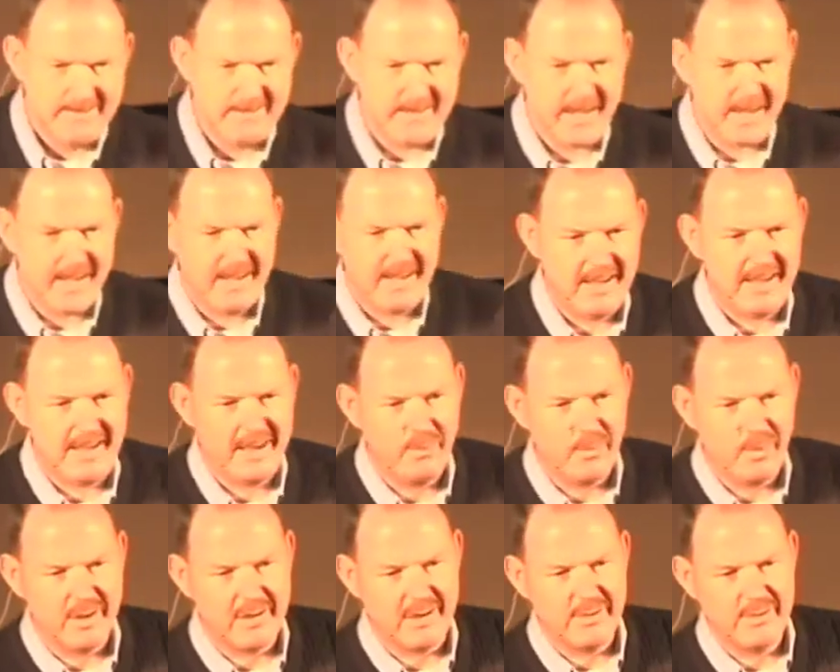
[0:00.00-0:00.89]
Uh, I
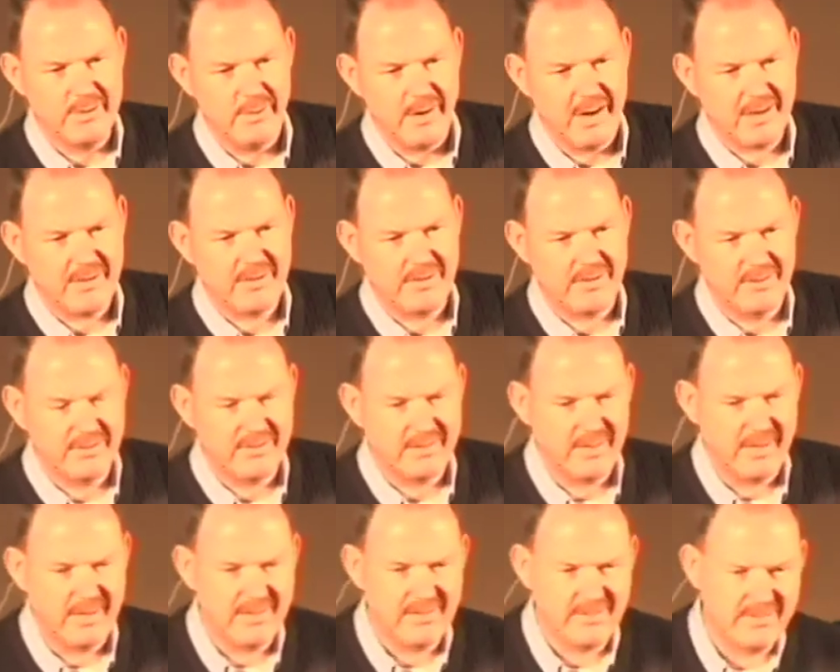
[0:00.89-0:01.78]
wanted to
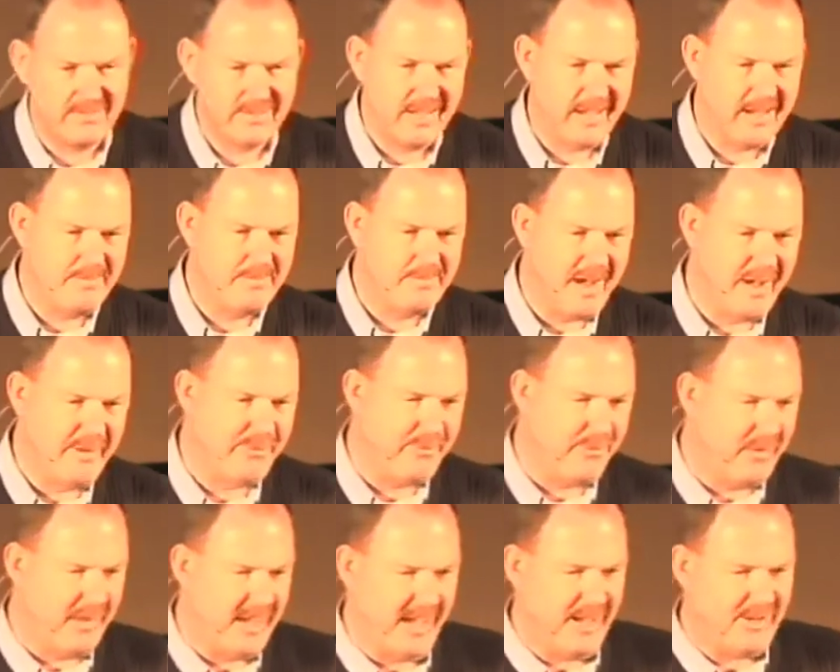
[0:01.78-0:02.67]
exercise uh, my
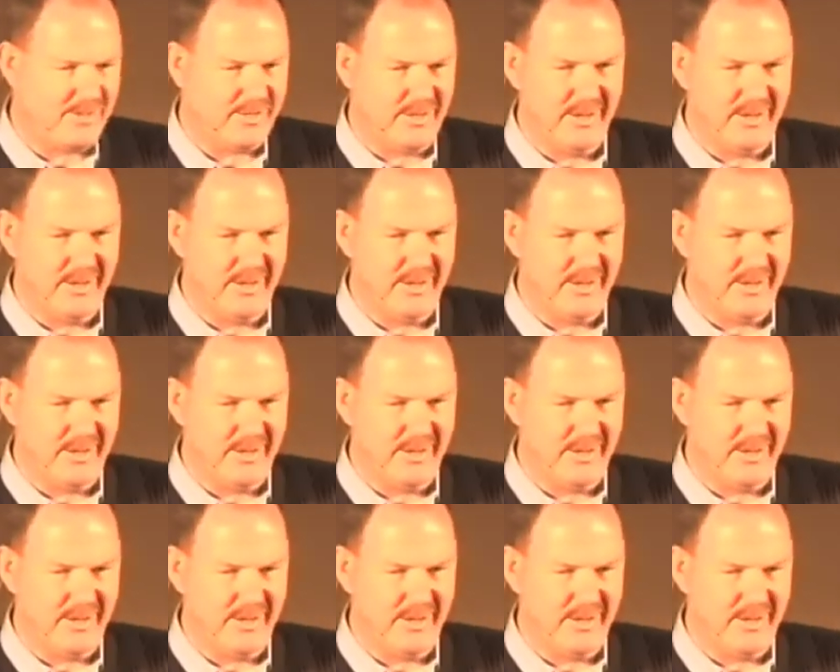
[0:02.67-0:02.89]
flesh